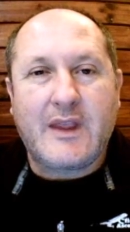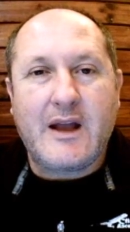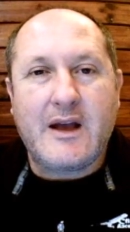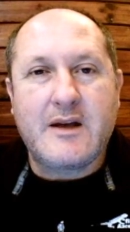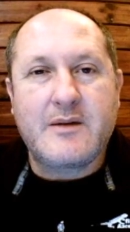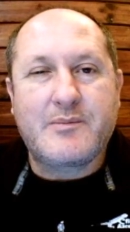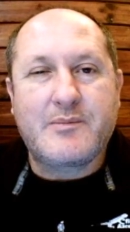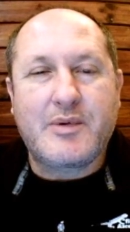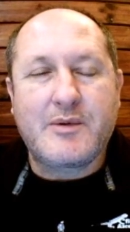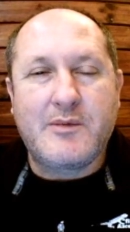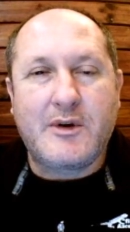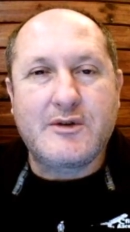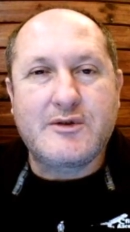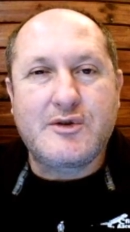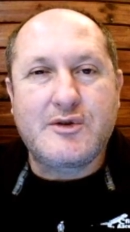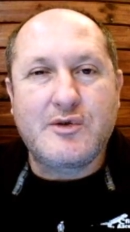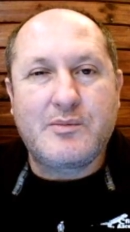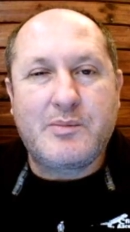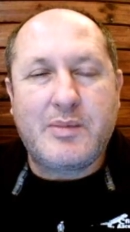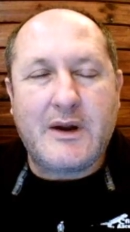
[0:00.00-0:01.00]
and
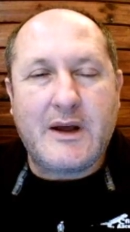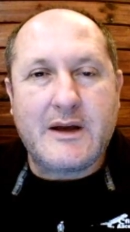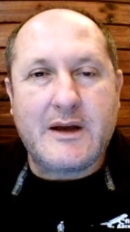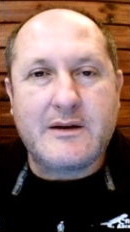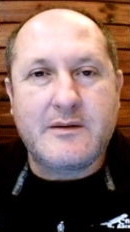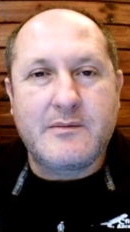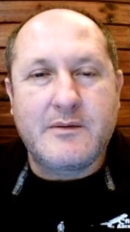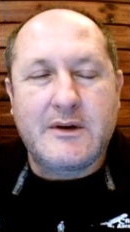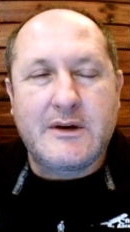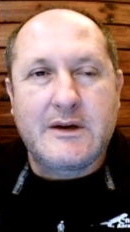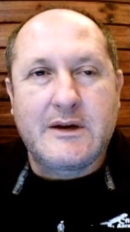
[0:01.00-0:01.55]
promote your plan